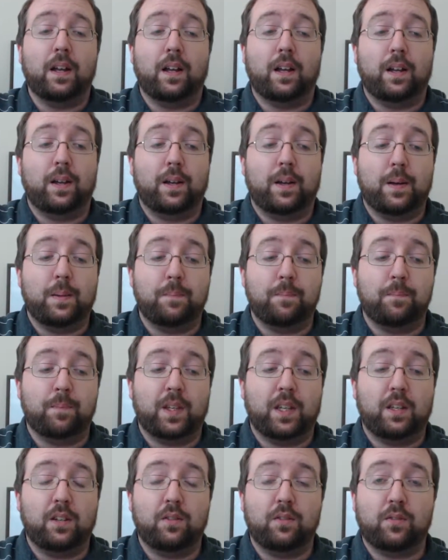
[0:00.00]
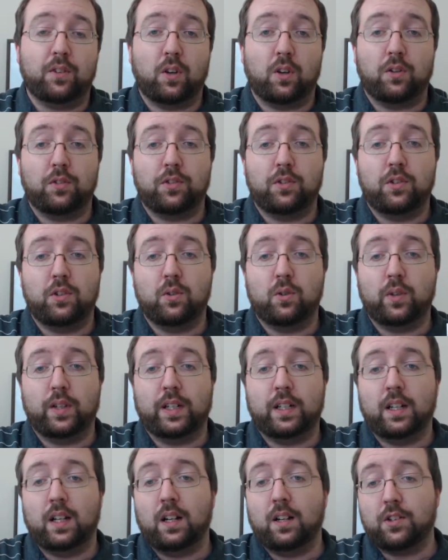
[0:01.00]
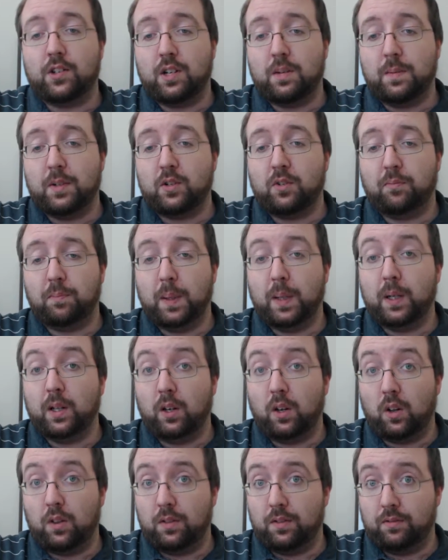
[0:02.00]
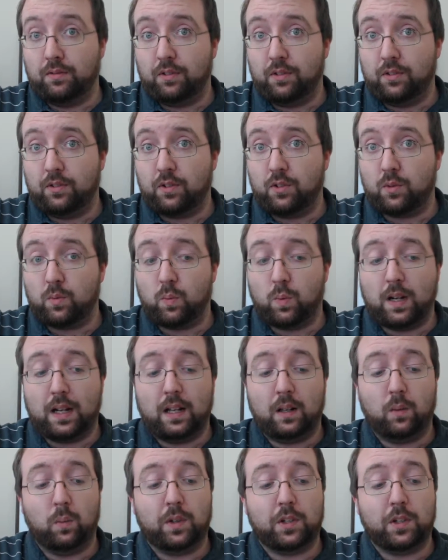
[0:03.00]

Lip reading: You've got your enlarged image of Pearl on the front as well,